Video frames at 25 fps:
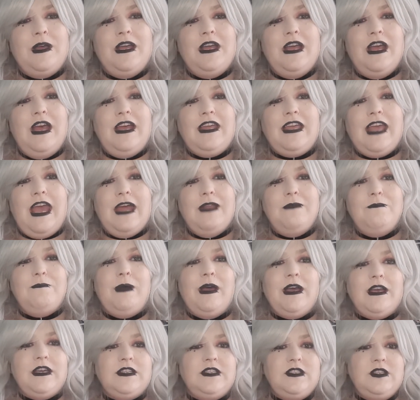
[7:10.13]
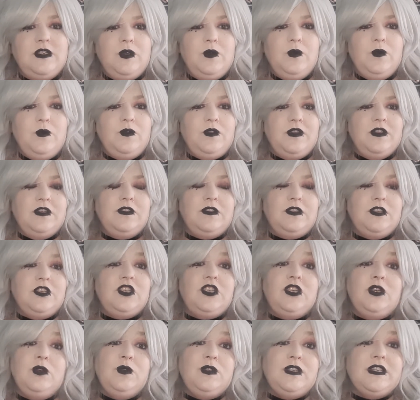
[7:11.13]
again, back to the
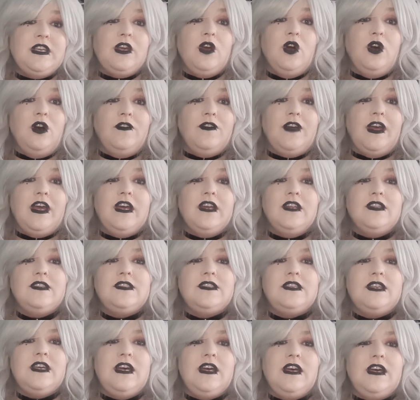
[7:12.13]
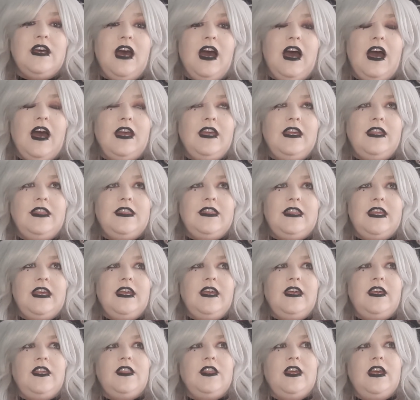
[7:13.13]
shooting of it. I
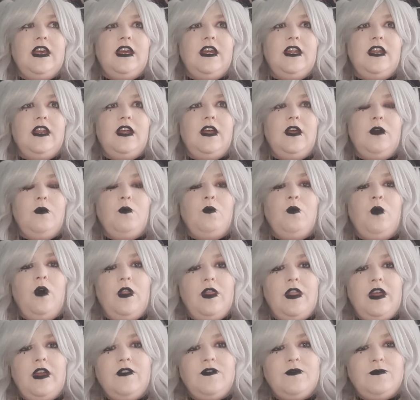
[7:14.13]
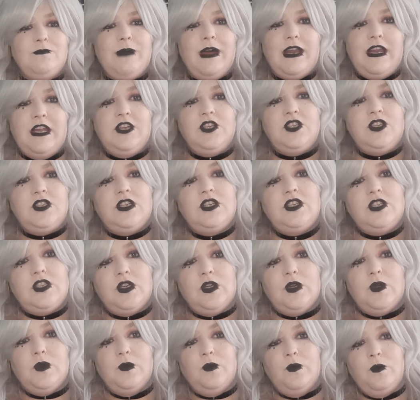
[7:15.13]
think that what they've managed to
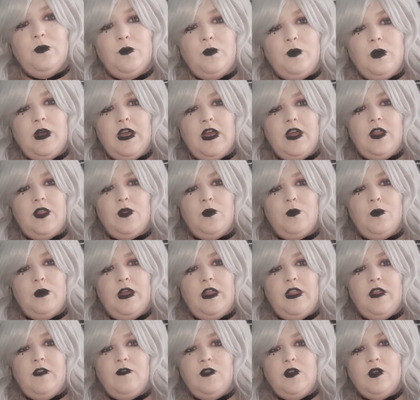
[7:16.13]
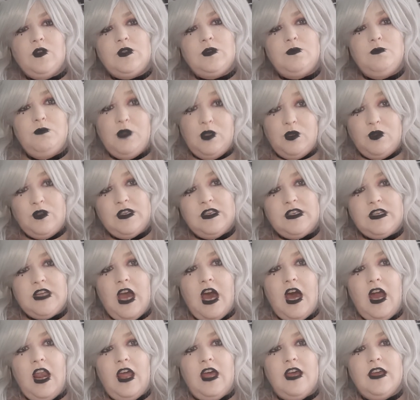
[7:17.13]
do with the way they've used muted
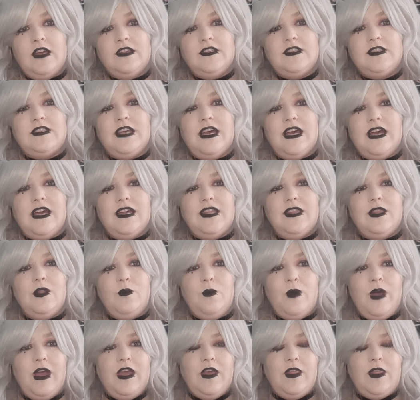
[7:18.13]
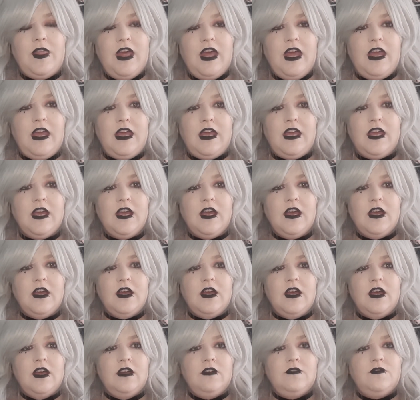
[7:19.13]
colours and the way they
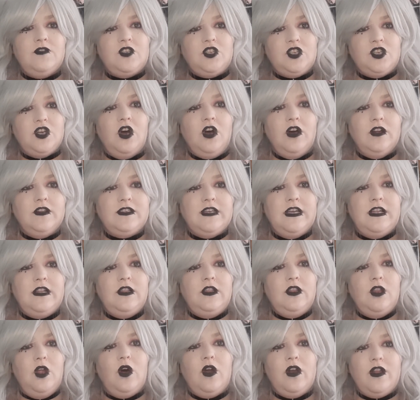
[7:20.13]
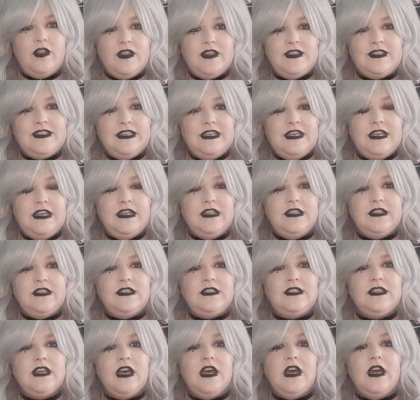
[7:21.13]
have shot a lot of the
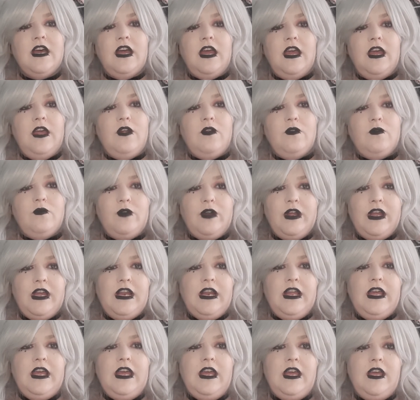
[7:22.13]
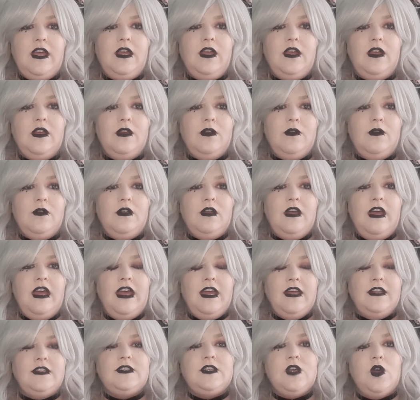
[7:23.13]
scenes, it really
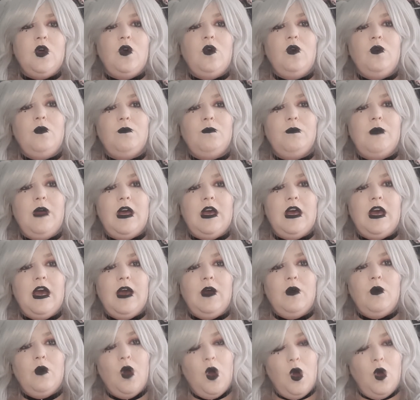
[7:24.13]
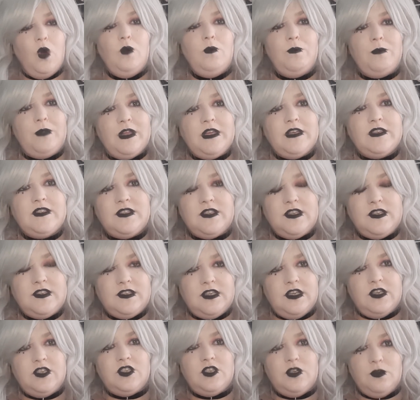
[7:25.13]
hits home how hopeless the
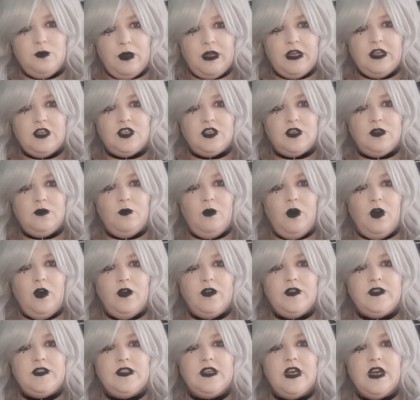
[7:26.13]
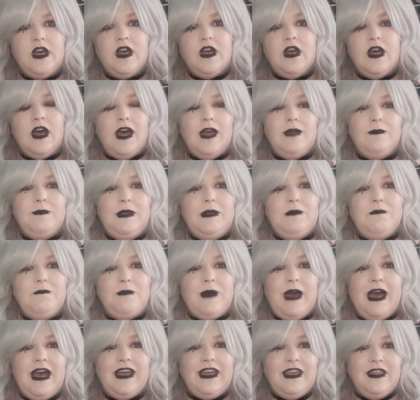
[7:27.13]
situation was. I mean,
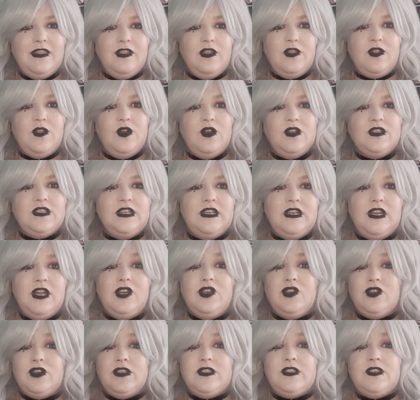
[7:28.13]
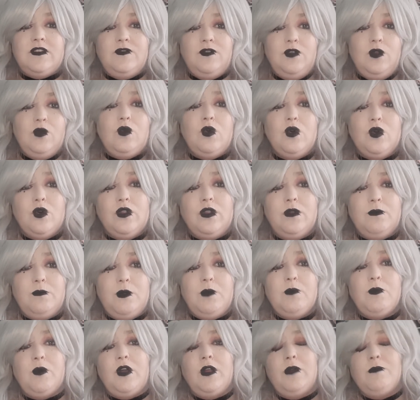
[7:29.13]
back in the 1300s, if you caught the
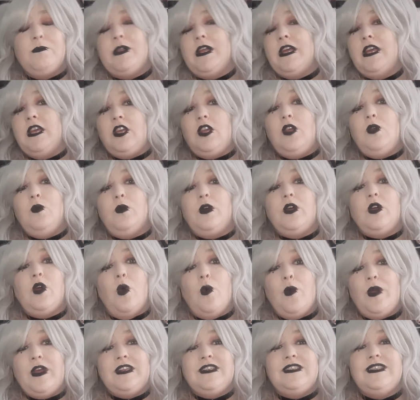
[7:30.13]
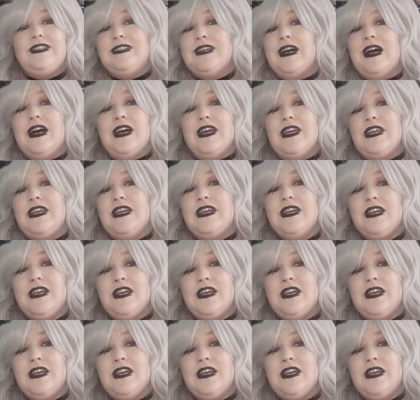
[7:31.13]
bubonic plague, you were going to die.